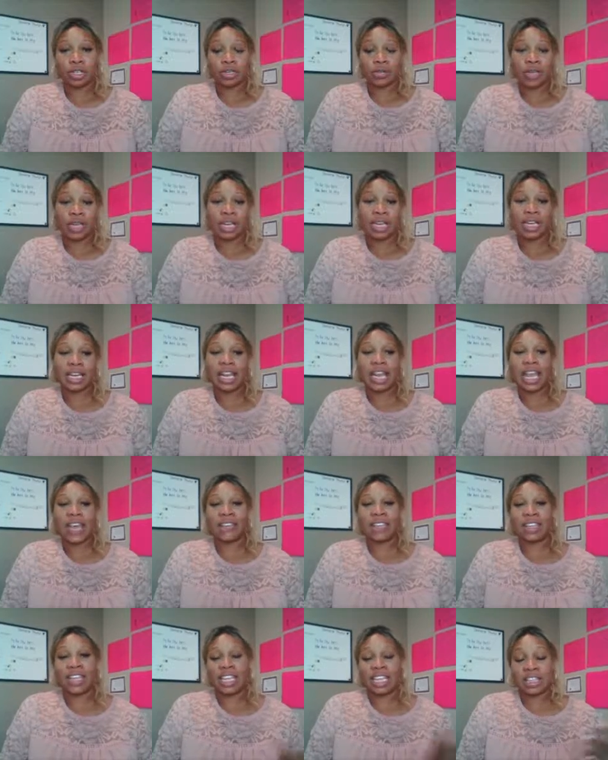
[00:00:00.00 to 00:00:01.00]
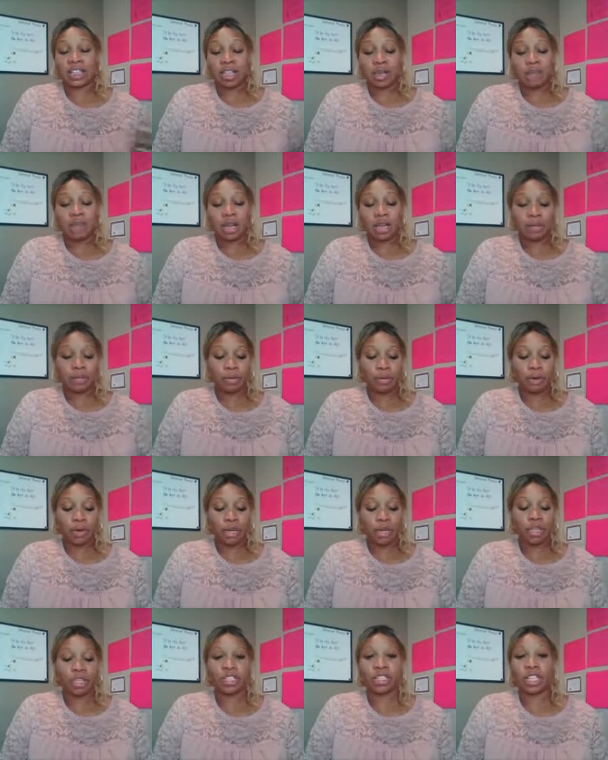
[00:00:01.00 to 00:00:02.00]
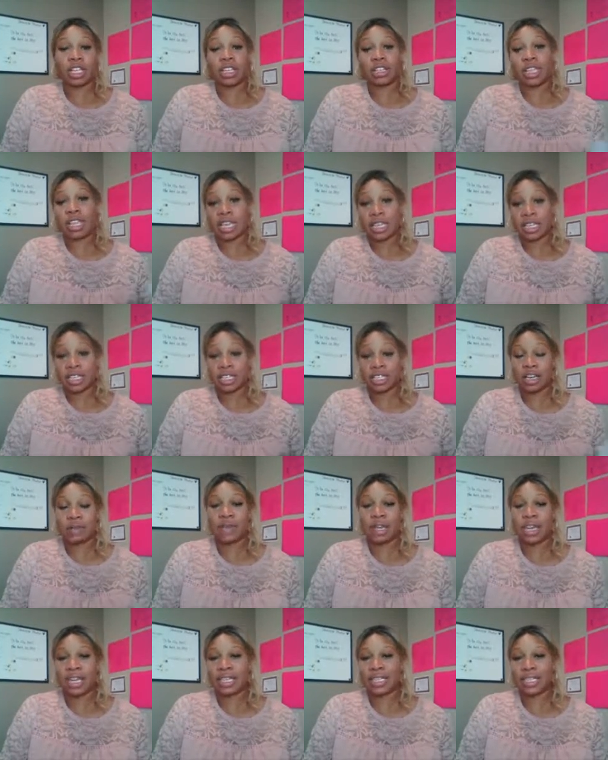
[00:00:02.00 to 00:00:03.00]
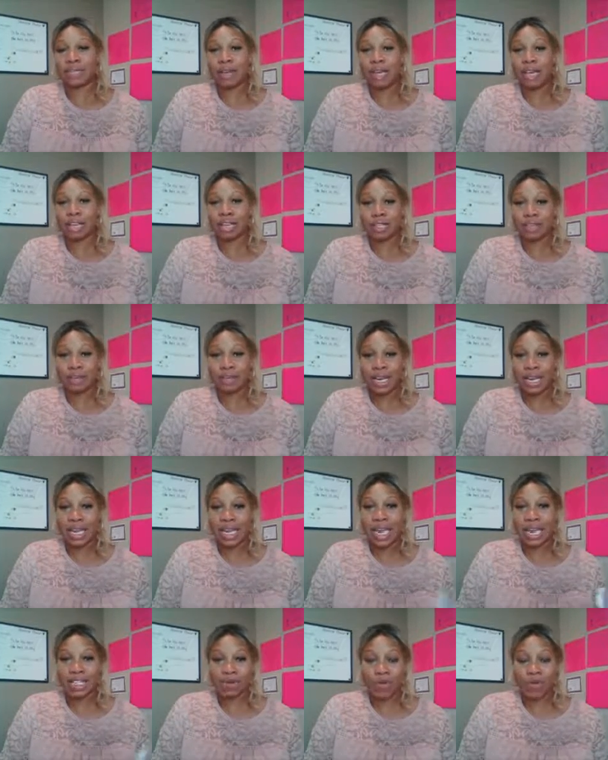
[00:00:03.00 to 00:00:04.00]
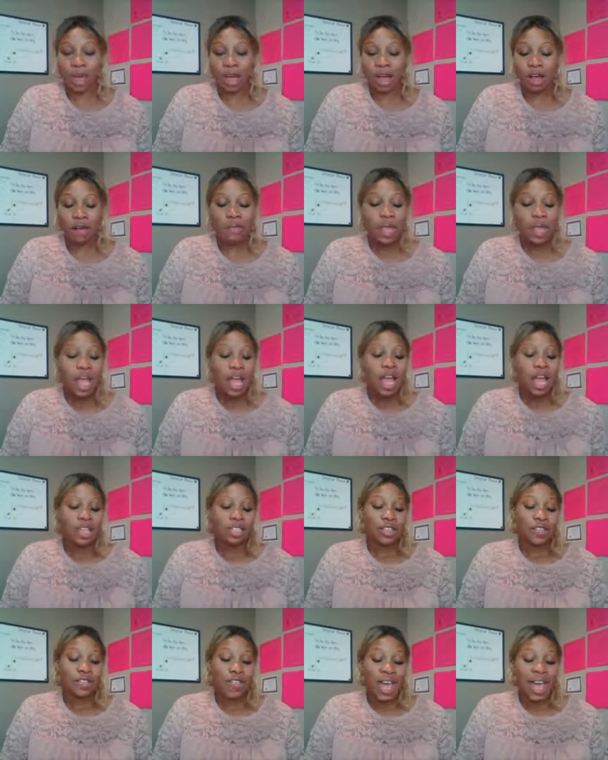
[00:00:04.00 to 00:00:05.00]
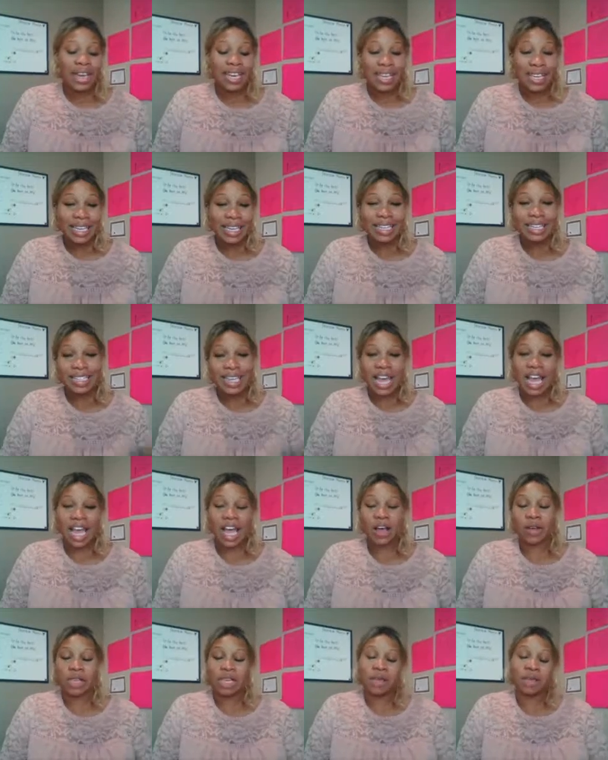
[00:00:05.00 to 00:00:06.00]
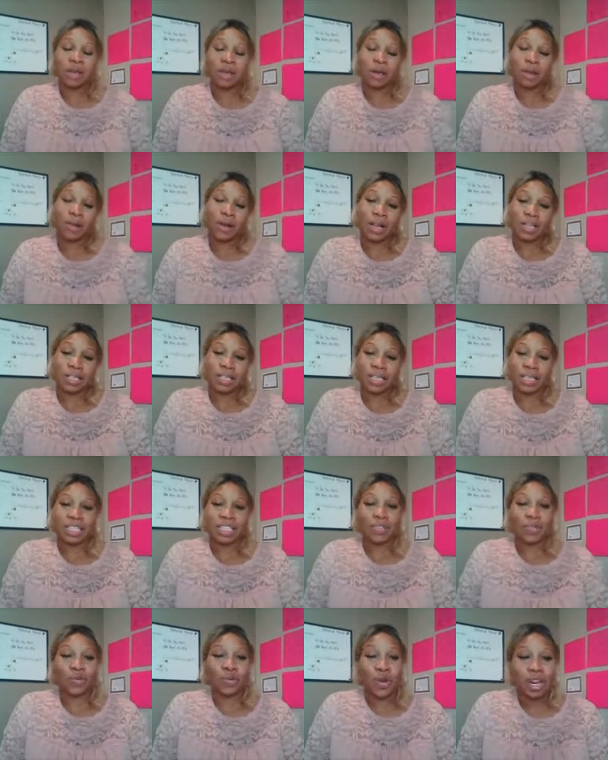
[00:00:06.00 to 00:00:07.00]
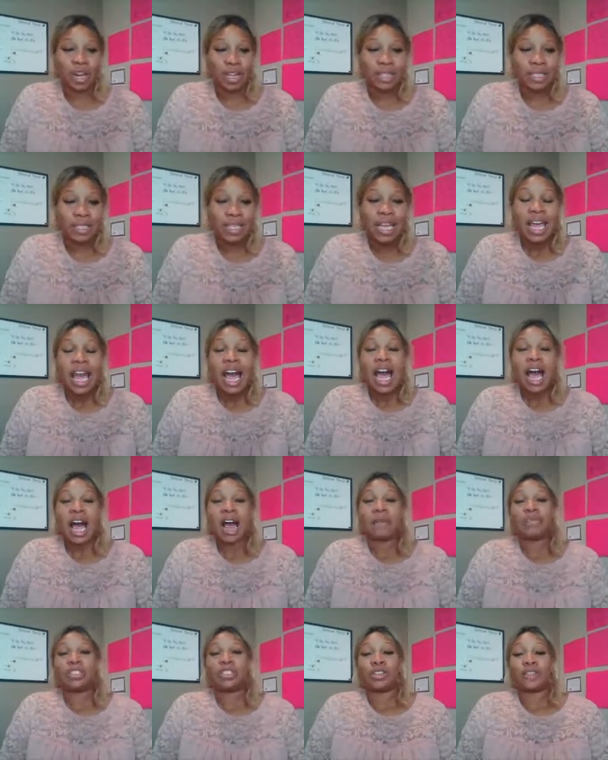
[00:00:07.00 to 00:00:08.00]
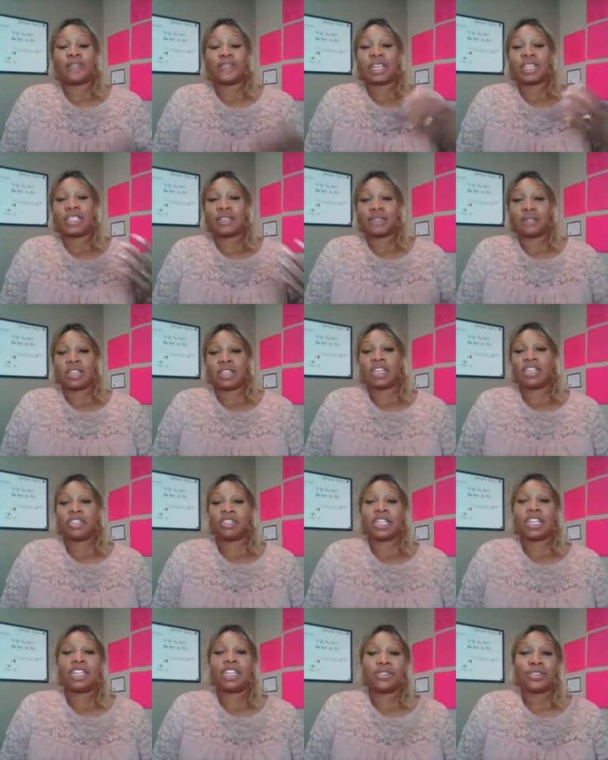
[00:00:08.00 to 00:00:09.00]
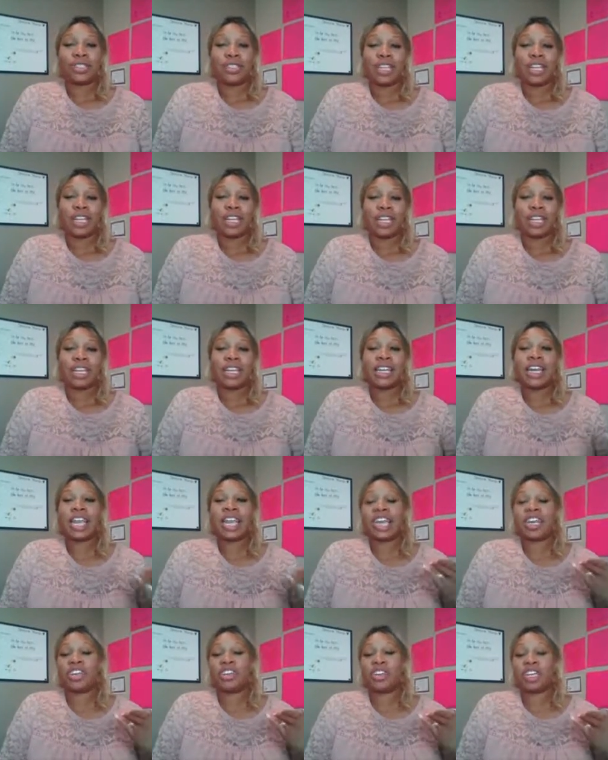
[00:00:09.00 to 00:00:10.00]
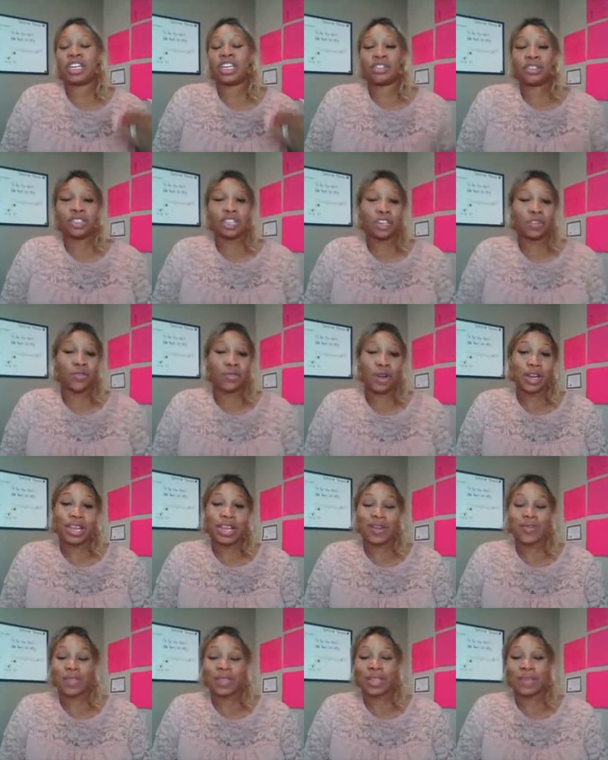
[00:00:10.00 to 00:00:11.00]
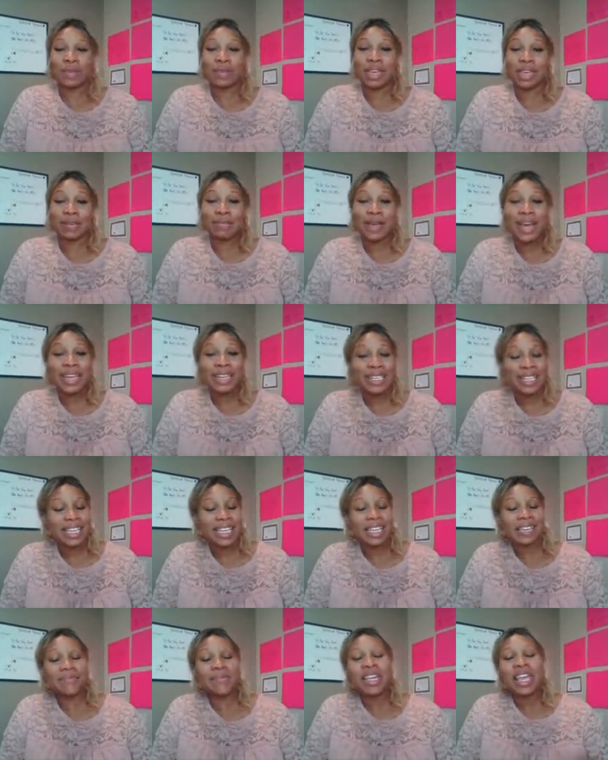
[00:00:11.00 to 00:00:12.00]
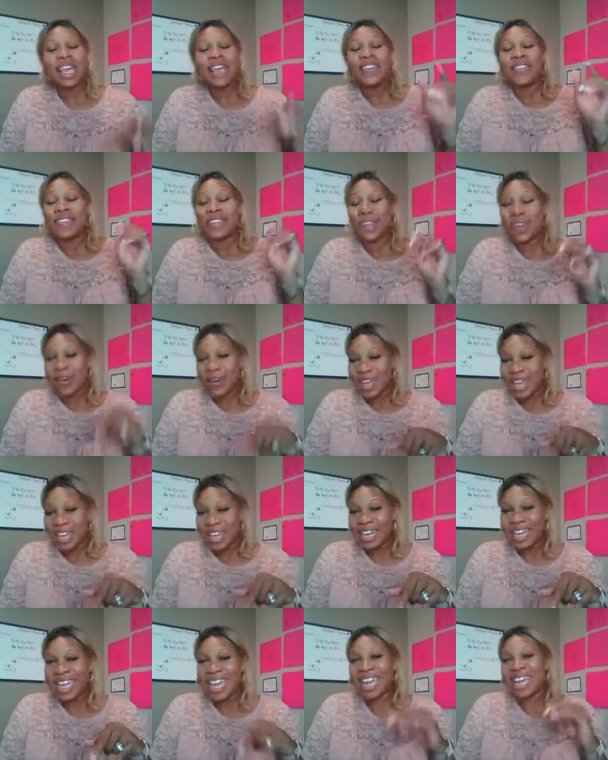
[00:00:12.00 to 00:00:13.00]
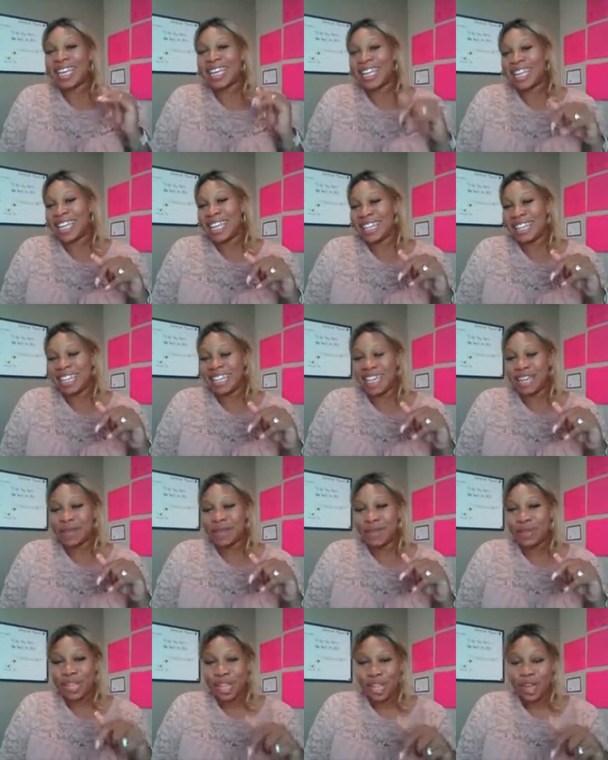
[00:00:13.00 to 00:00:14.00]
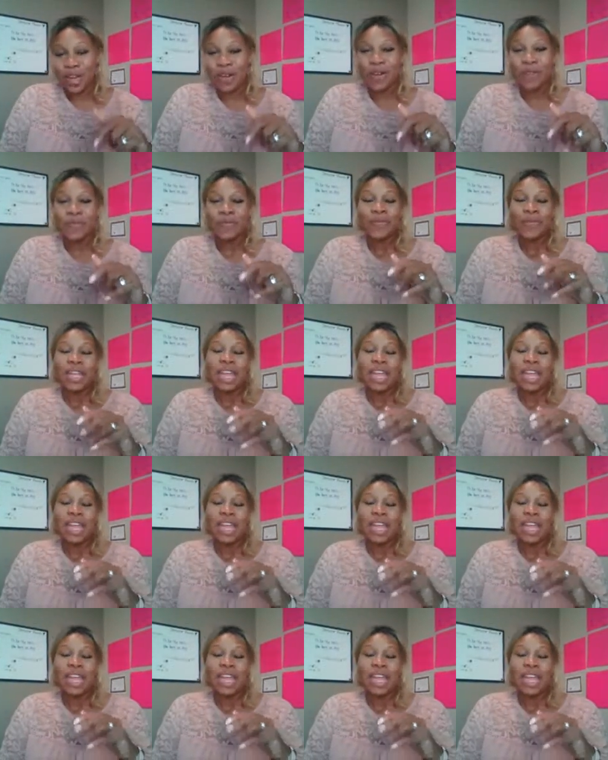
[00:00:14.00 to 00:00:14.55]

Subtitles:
doing and then get them on board so that they can start making some extra money as well. So that is how email processing works. So if that's something that you're interested in and you're interested in working with me and my team, then go ahead again and click the link below